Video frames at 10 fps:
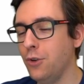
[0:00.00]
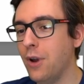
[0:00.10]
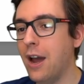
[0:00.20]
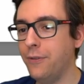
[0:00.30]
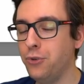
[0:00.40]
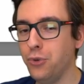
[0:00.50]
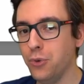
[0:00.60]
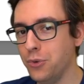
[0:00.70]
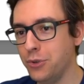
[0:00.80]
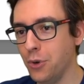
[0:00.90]
you have to
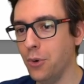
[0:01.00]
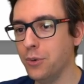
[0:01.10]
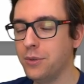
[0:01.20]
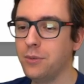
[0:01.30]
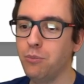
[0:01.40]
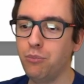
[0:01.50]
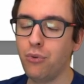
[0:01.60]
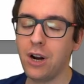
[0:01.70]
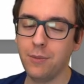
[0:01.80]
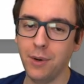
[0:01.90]
use those
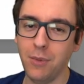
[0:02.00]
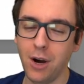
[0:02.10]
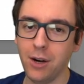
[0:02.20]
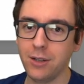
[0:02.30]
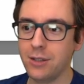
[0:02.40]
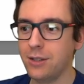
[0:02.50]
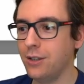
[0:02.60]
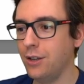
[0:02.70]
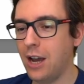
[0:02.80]
pragma marks,